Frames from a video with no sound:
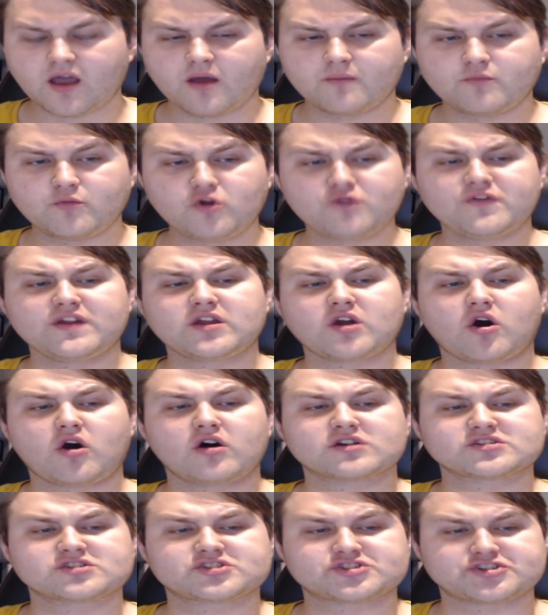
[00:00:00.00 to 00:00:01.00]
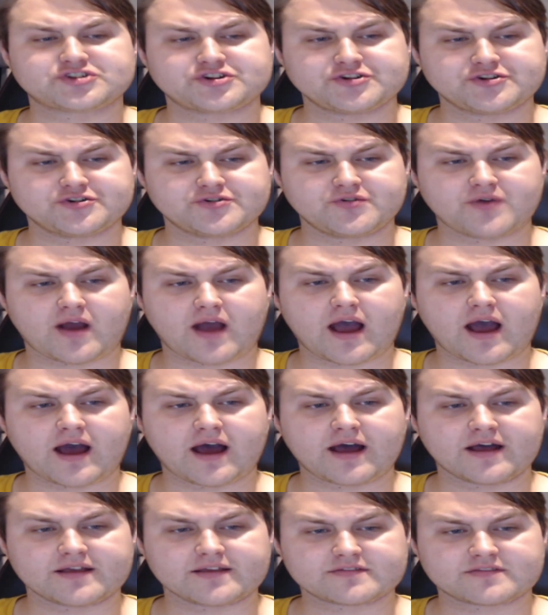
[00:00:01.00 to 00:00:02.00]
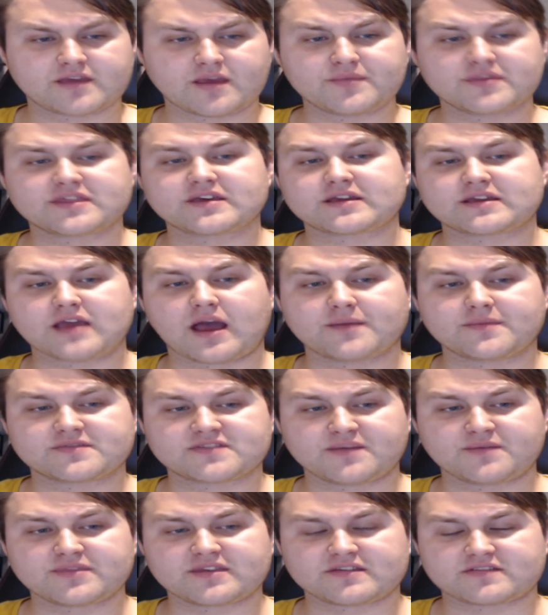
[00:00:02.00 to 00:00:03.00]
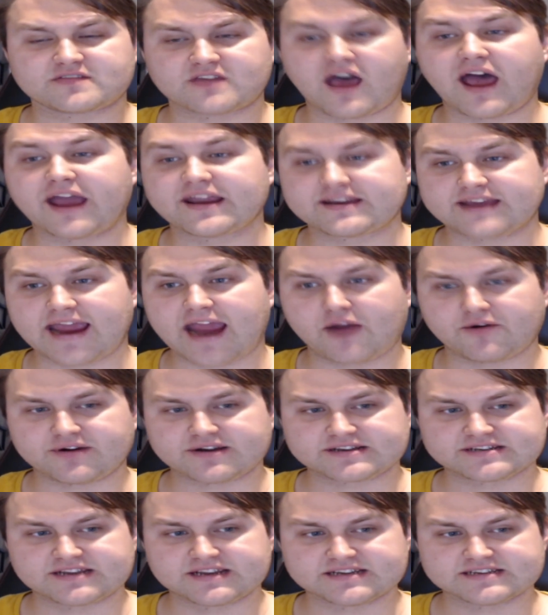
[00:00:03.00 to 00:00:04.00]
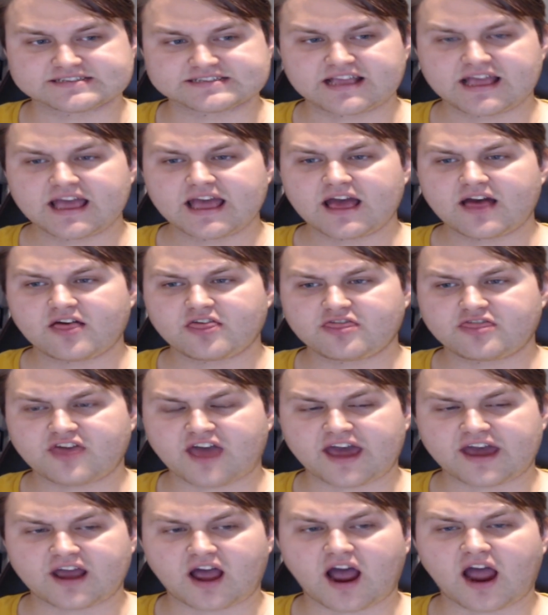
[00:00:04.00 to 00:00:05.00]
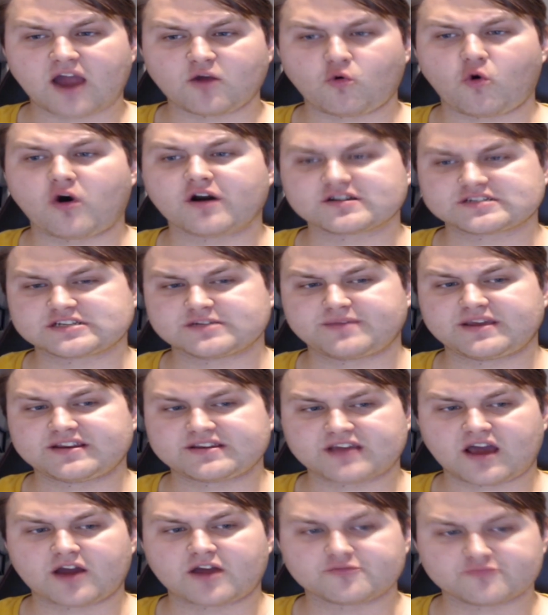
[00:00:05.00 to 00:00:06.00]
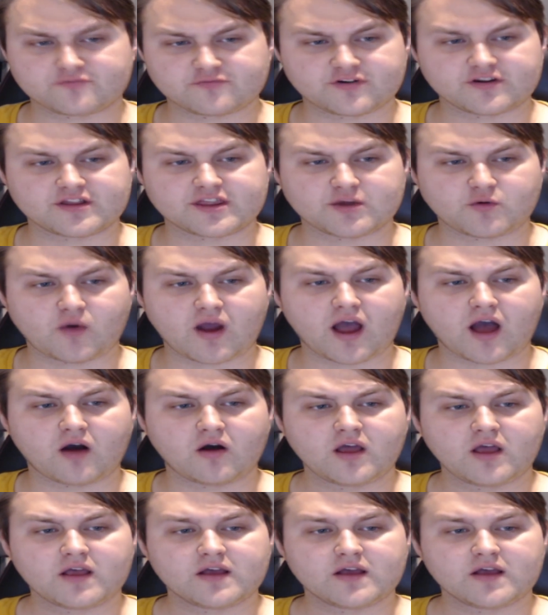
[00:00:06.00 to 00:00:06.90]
moving on to some of the side characters that I want to be done really well.